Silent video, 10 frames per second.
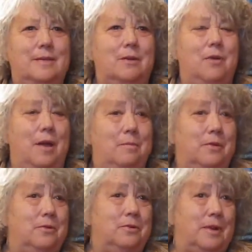the
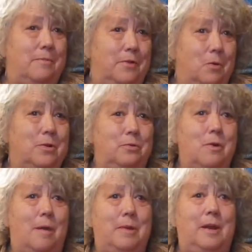Grandmothers up there with
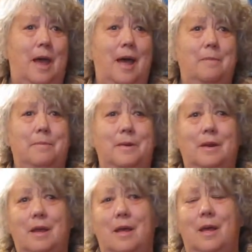Robbie Lapp and
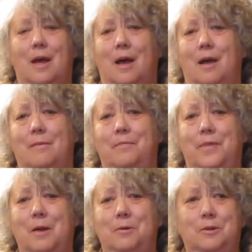
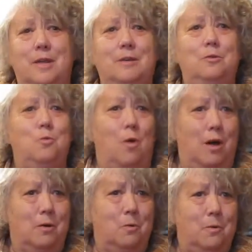they do water